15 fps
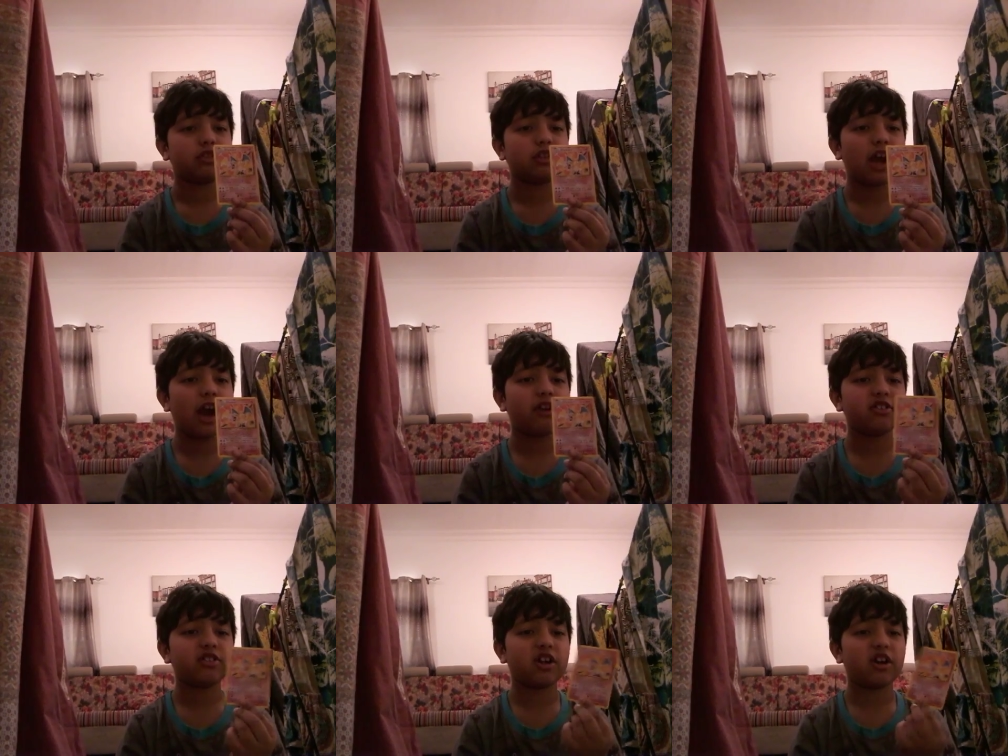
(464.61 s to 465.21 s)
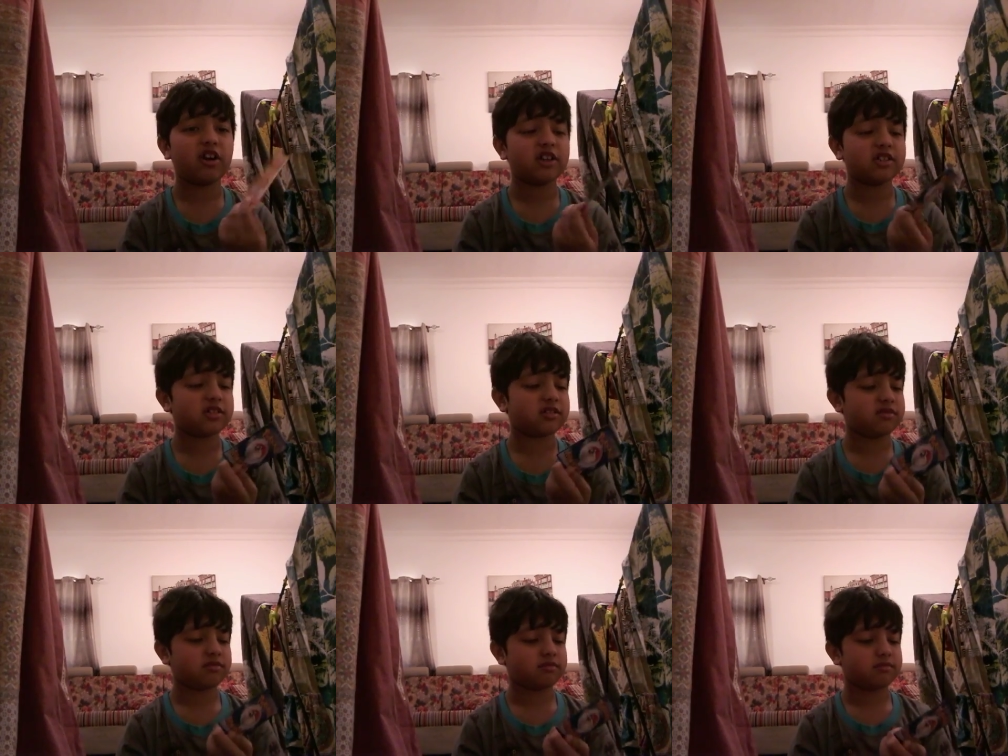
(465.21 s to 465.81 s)
Charizard.
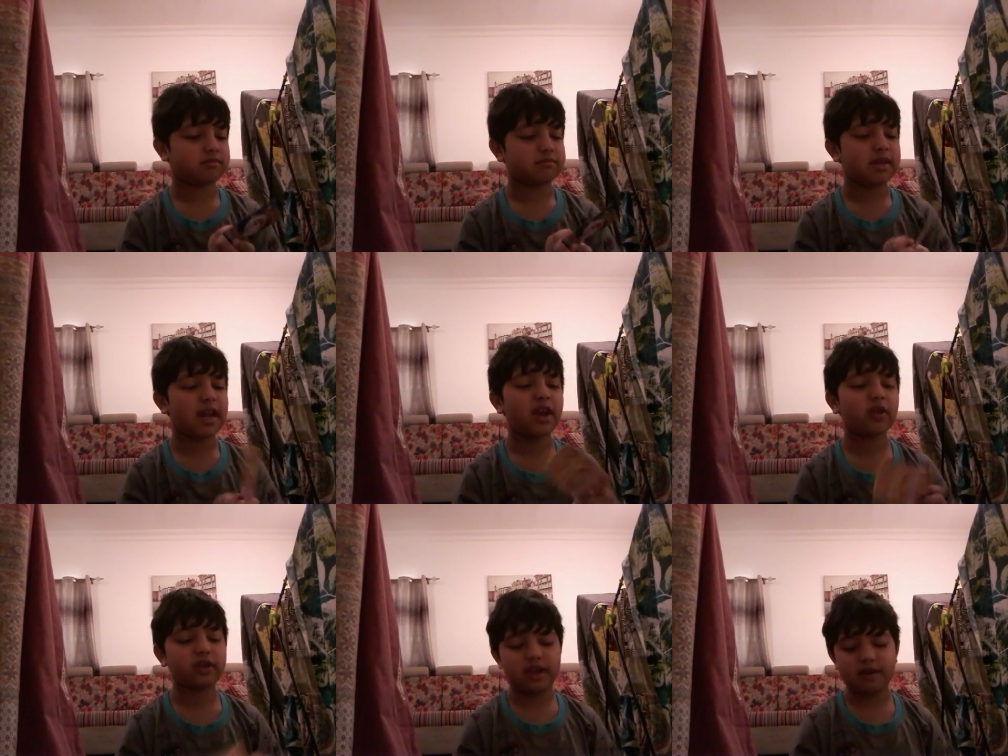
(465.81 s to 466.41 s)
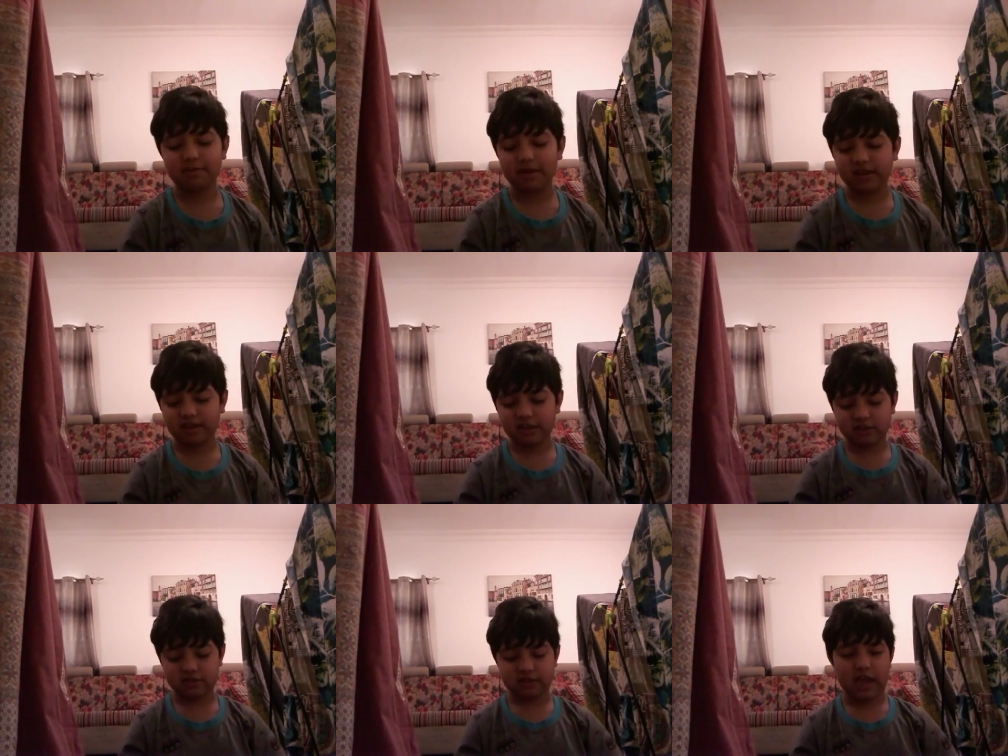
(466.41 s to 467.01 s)
I don't care
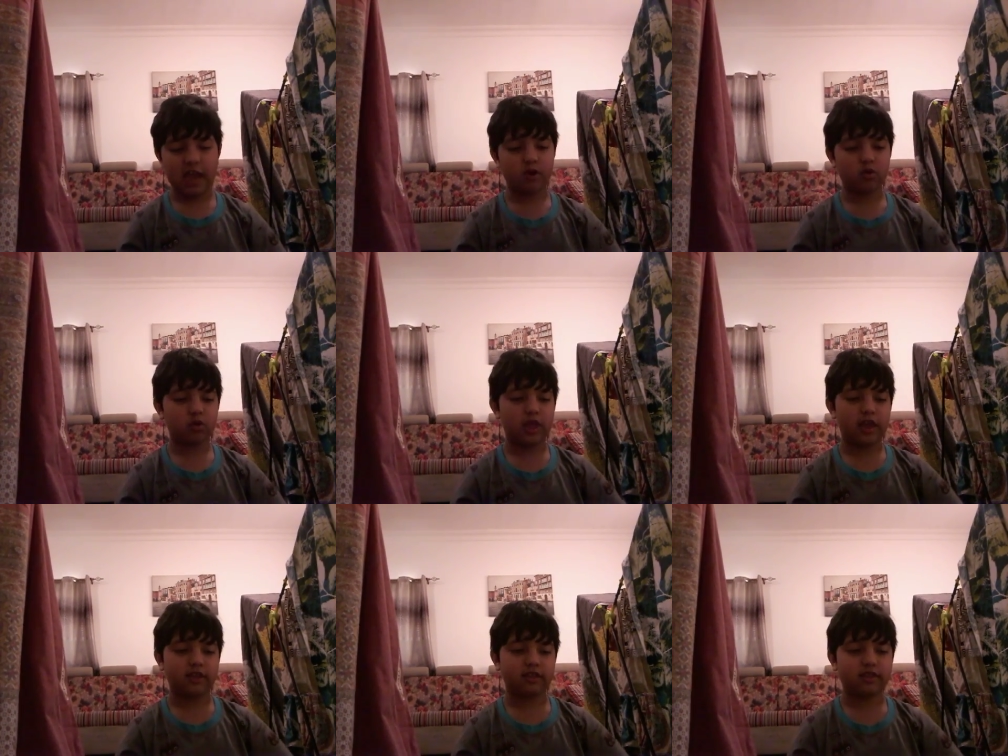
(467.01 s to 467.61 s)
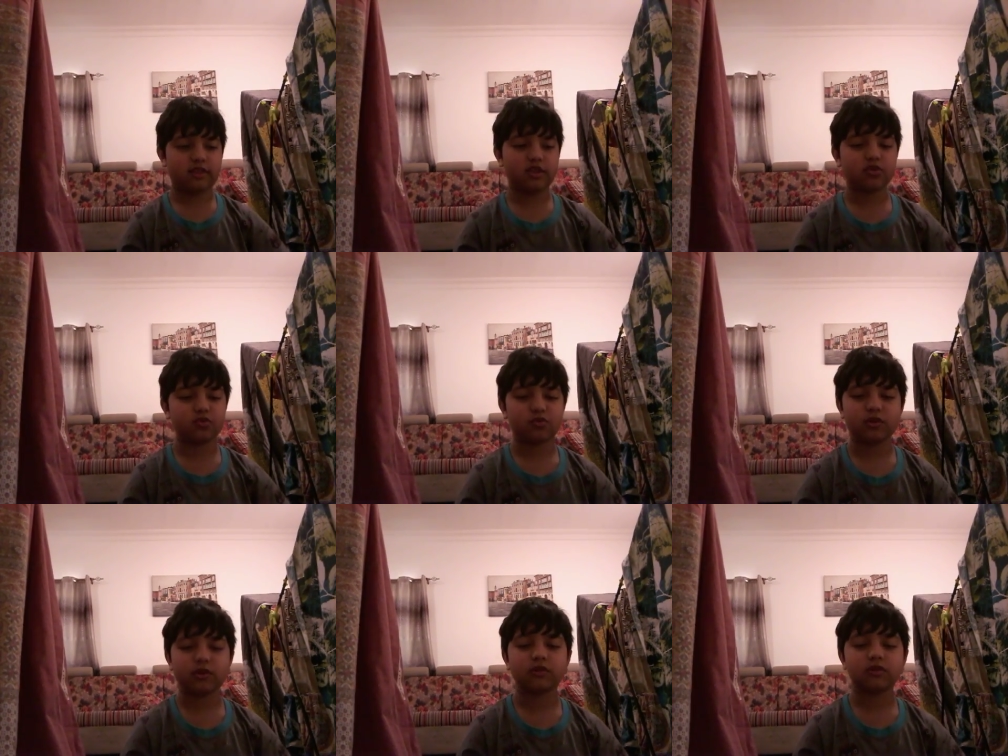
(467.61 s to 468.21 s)
because I don't like this
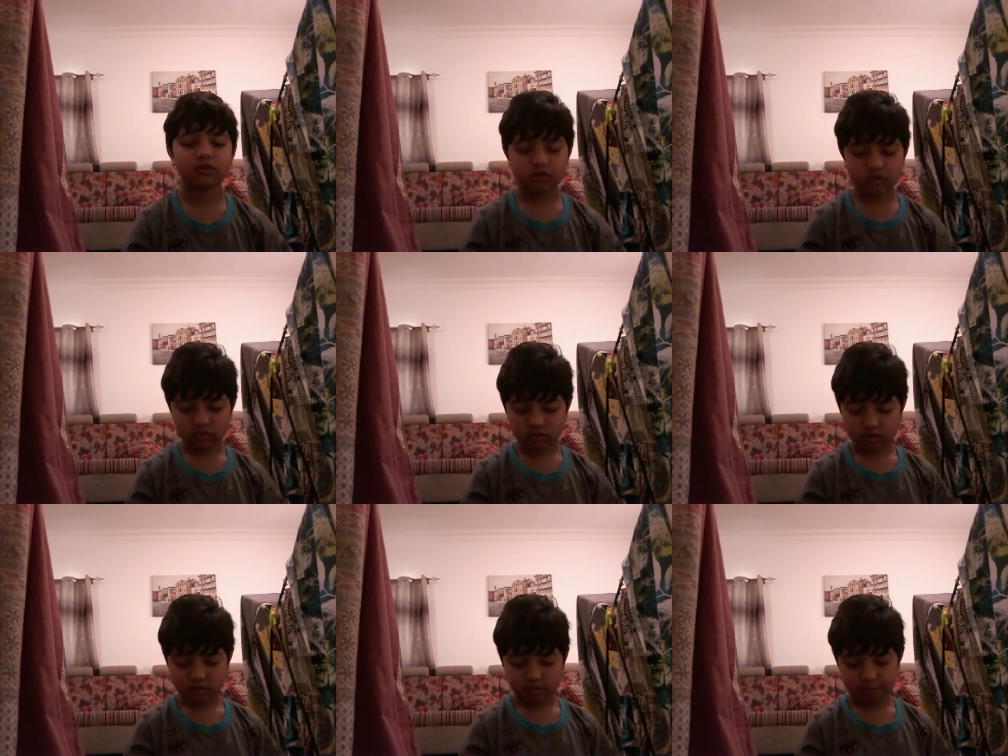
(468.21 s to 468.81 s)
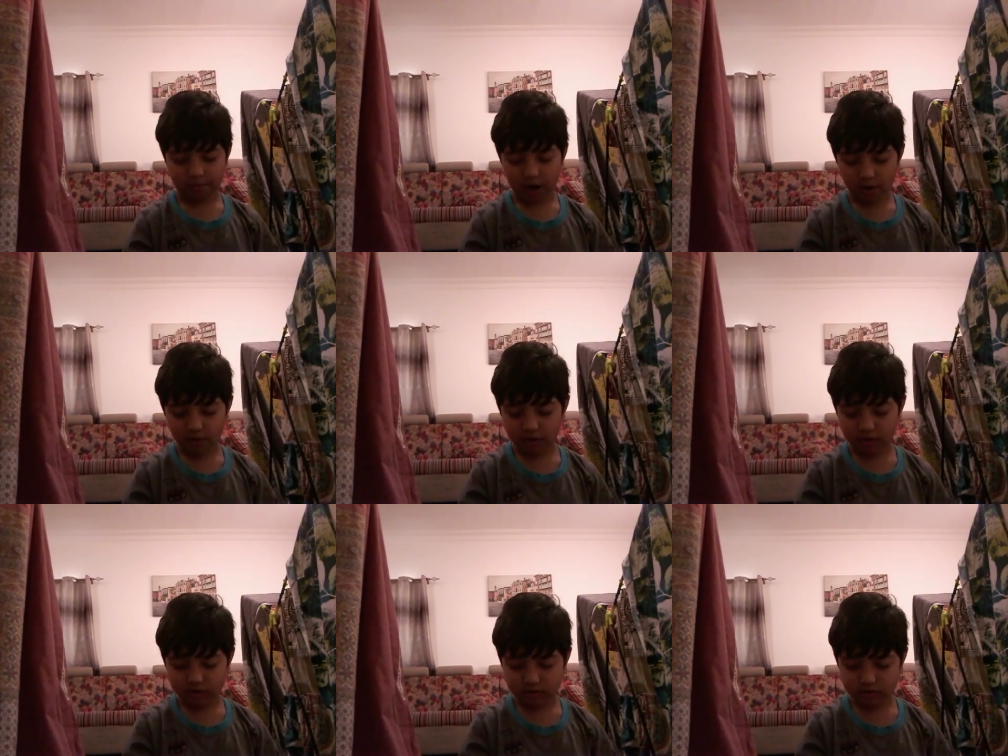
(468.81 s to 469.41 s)
one. The
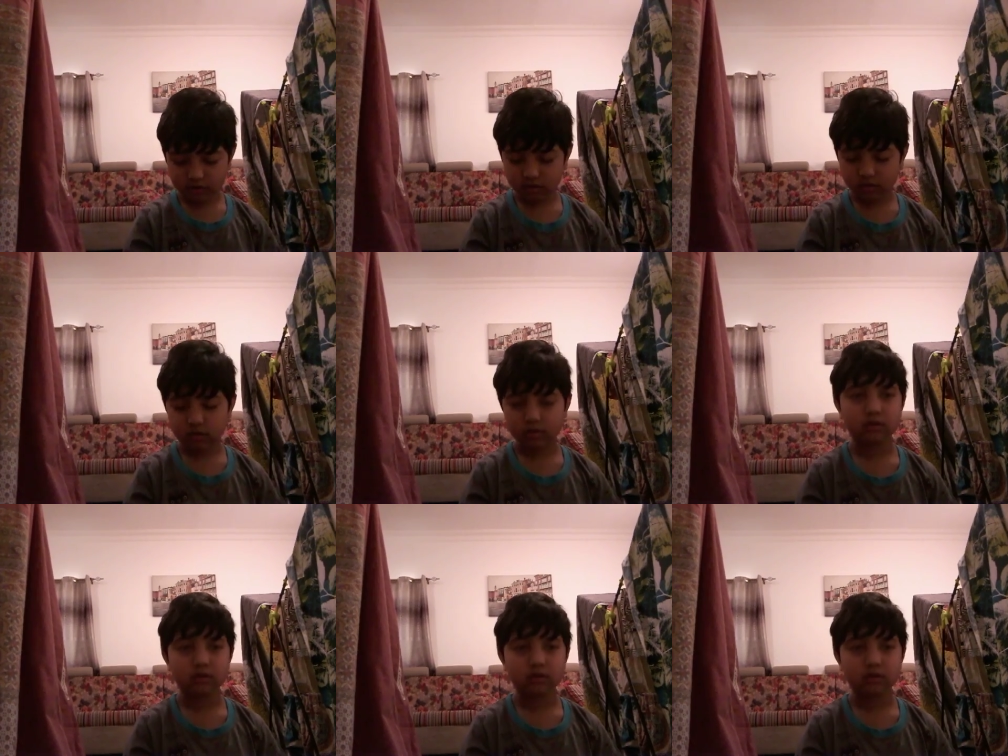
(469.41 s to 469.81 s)
powers.